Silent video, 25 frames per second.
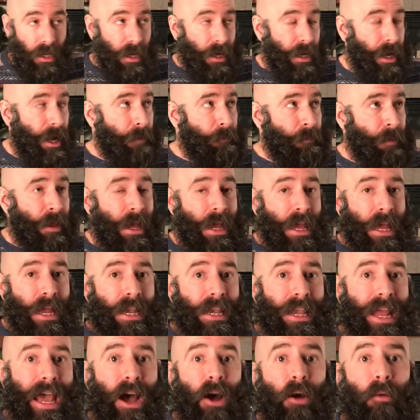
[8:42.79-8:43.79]
Okay?
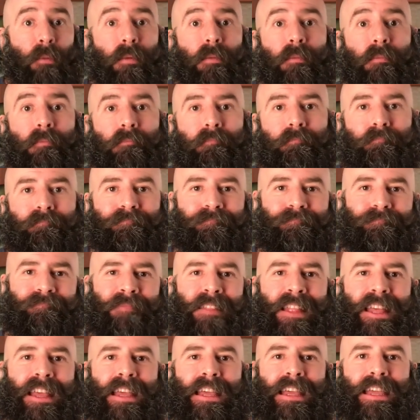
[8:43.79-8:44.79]
Now,
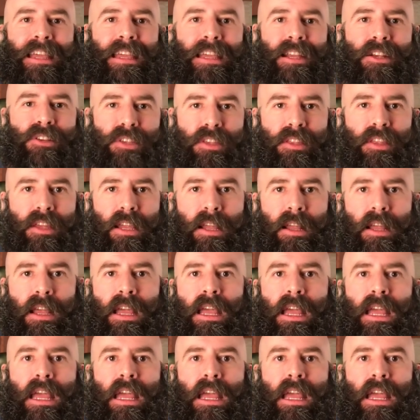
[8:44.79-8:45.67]
here's the thing.